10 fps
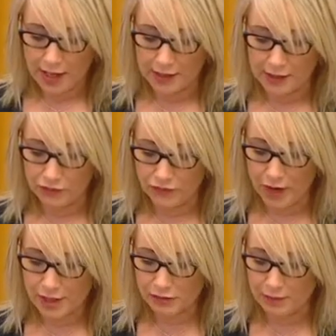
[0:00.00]
and an
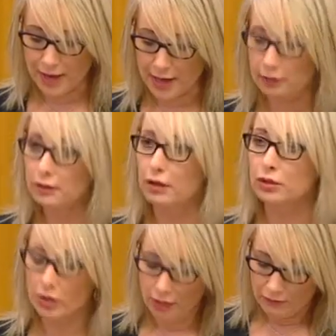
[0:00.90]
advisory panel
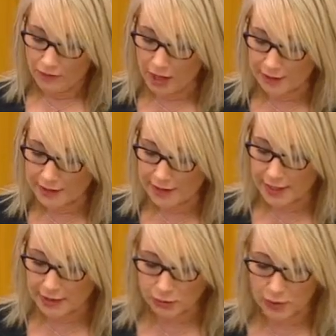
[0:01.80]
on violence
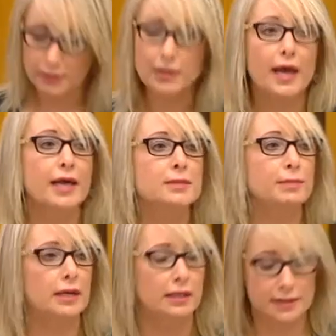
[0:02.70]
against women has
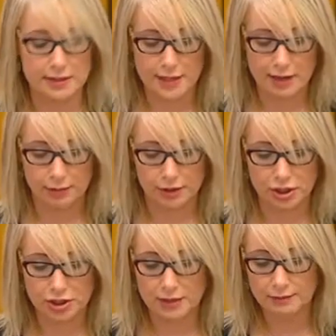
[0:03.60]
been
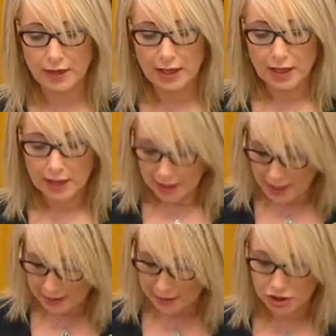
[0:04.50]
established.
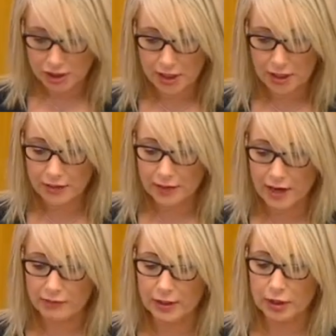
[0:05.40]
Last year, the
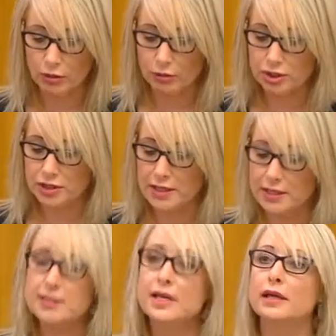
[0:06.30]
government launched
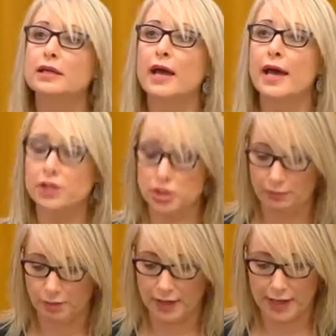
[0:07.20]
the second
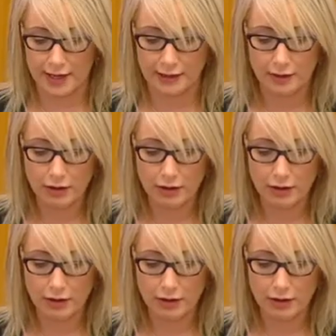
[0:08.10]
action plan